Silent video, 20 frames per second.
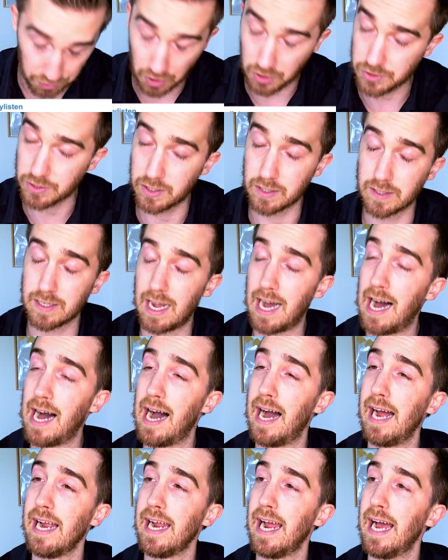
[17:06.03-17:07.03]
nonsense?
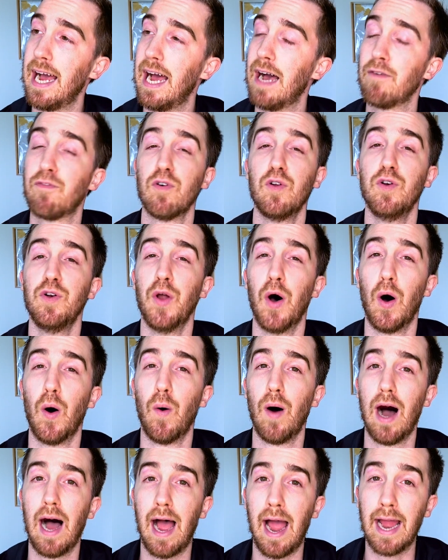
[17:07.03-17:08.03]
I have
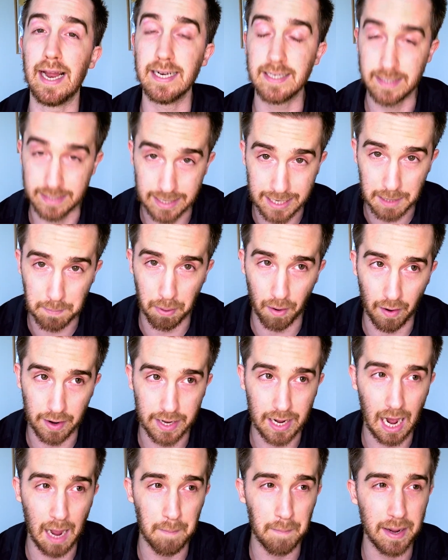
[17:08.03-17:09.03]
no idea,
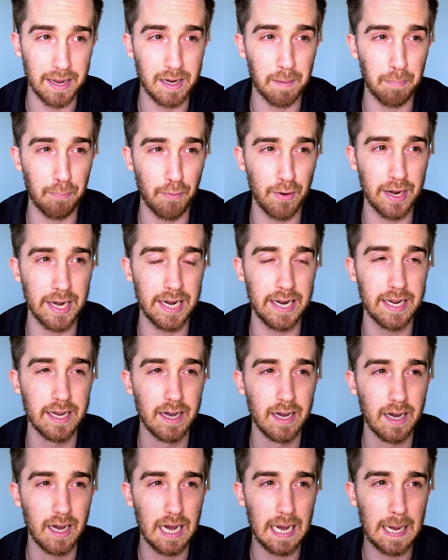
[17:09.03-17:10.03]
buddy. I made a pretty
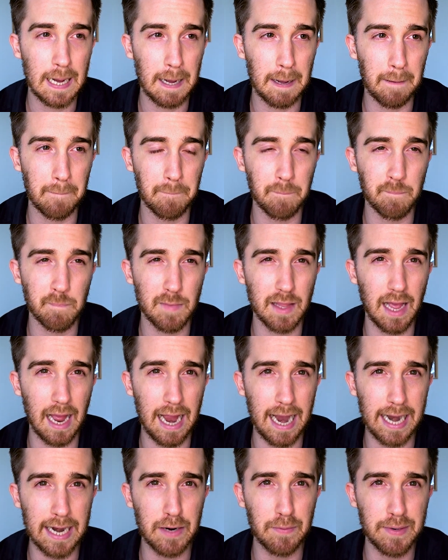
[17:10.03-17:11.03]

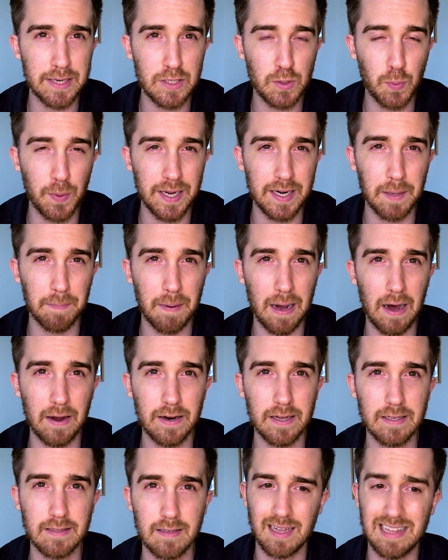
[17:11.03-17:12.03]
angry tweet
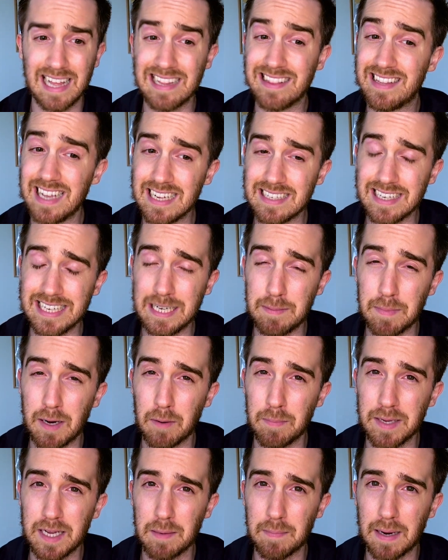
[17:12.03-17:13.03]
about it. They did
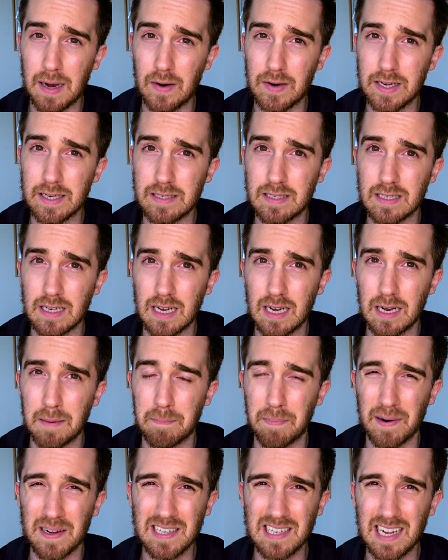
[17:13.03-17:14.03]
email me about it,
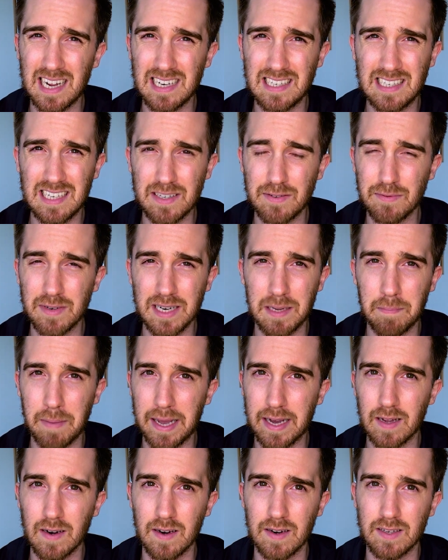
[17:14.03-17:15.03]
but it didn't really
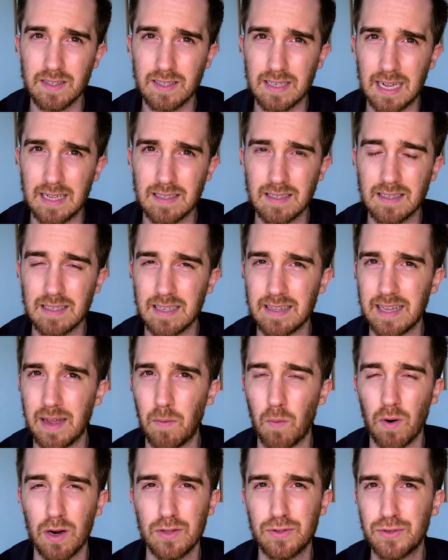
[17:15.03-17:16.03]
make a lot of sense, and they
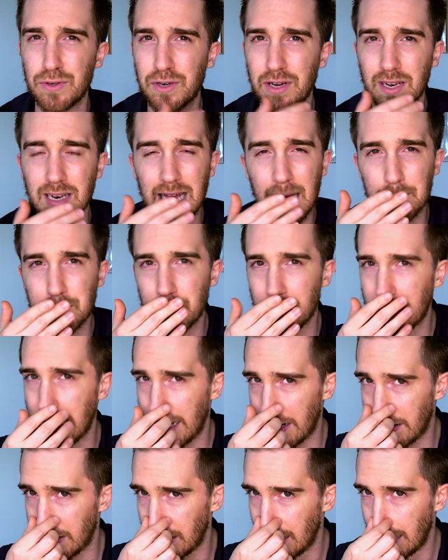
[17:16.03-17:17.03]
wanted to collab
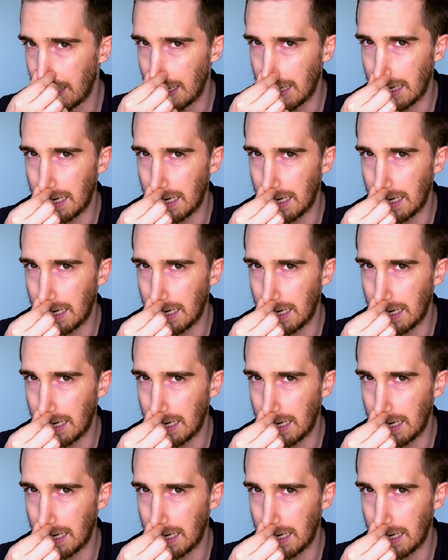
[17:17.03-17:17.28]
together.